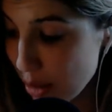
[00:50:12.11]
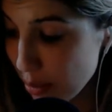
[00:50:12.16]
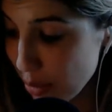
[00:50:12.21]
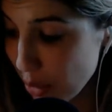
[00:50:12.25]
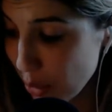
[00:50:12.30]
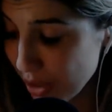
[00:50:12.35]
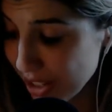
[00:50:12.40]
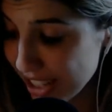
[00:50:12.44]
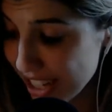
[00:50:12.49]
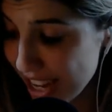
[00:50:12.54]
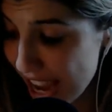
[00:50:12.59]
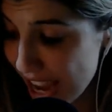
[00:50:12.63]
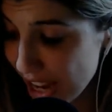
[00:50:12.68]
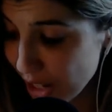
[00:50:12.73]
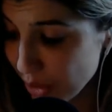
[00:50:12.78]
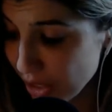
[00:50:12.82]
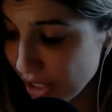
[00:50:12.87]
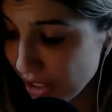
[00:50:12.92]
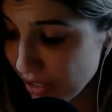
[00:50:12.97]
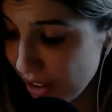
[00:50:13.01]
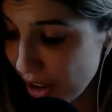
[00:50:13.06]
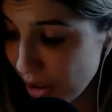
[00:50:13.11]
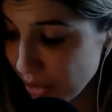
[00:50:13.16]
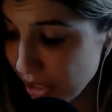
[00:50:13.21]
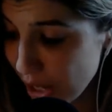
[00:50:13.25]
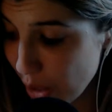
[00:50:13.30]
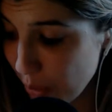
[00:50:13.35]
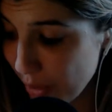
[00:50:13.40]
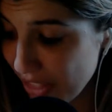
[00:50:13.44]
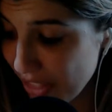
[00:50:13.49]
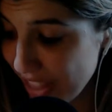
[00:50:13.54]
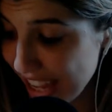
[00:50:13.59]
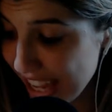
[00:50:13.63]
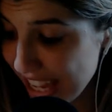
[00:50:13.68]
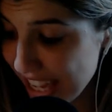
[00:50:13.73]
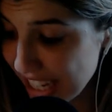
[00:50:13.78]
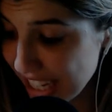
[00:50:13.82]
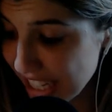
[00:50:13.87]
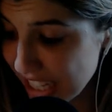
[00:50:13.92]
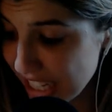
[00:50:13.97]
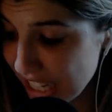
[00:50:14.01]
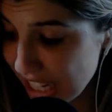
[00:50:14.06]
"But once Hagrid's found out what they
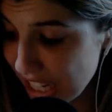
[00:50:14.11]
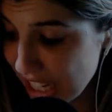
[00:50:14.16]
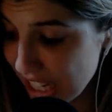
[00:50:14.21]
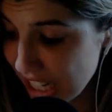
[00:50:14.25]
eat,